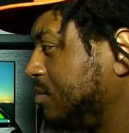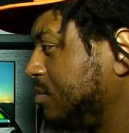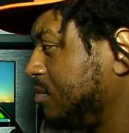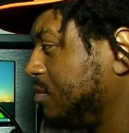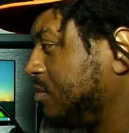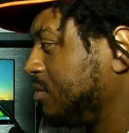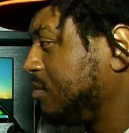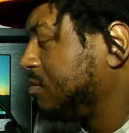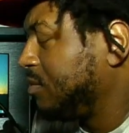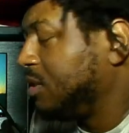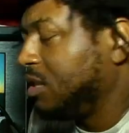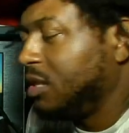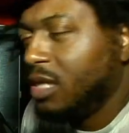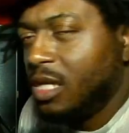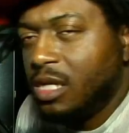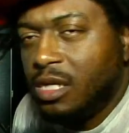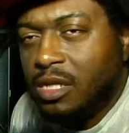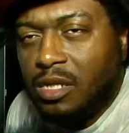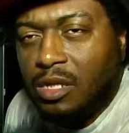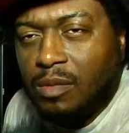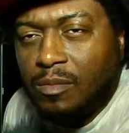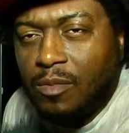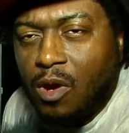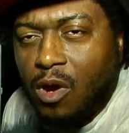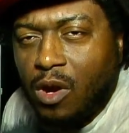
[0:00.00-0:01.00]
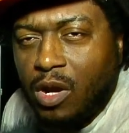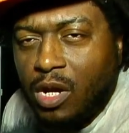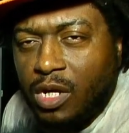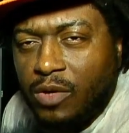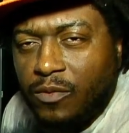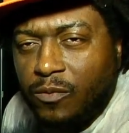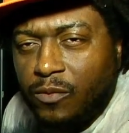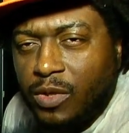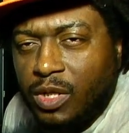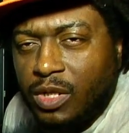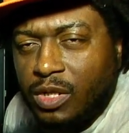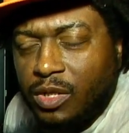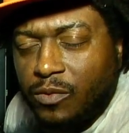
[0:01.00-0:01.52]
But none of them are
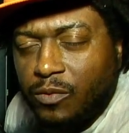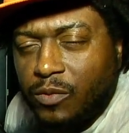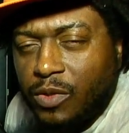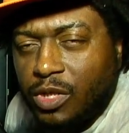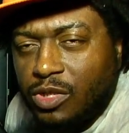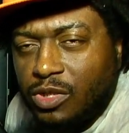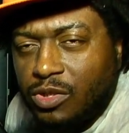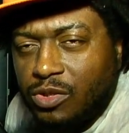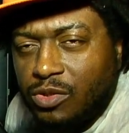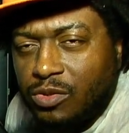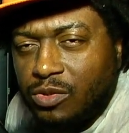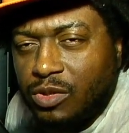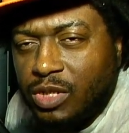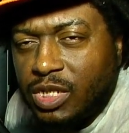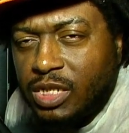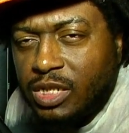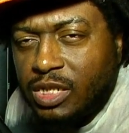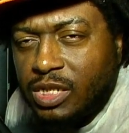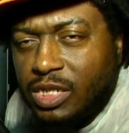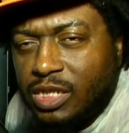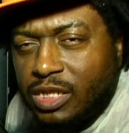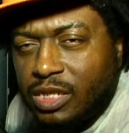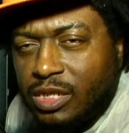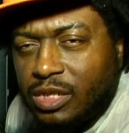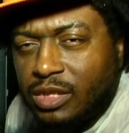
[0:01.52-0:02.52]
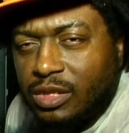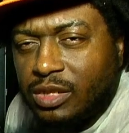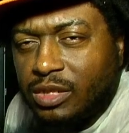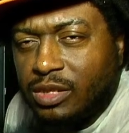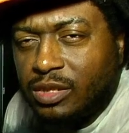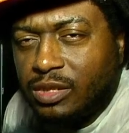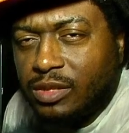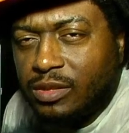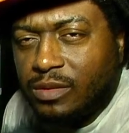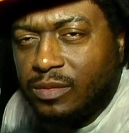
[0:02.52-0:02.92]
original indigenous.